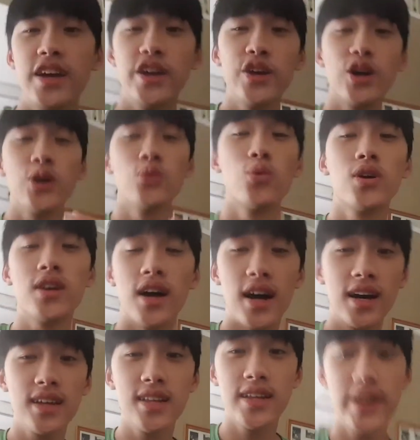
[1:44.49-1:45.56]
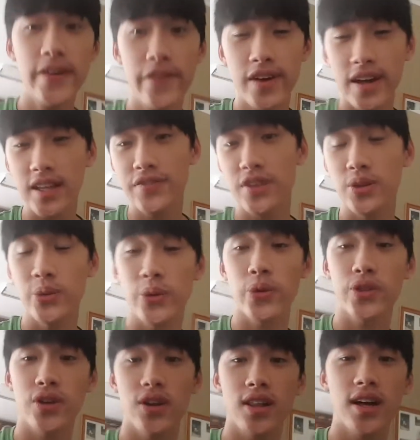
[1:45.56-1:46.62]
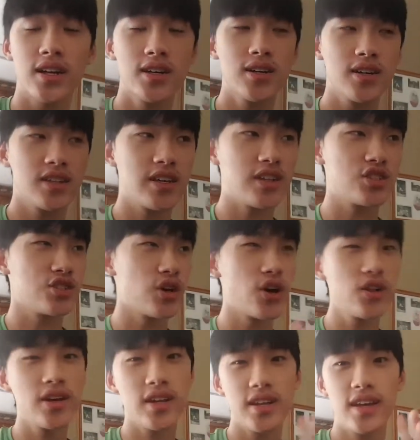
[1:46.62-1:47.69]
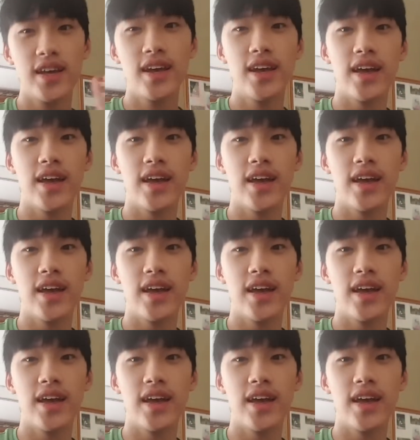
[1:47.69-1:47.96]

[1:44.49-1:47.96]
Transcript: Here on where I live, I live in North Carolina, Charlotte,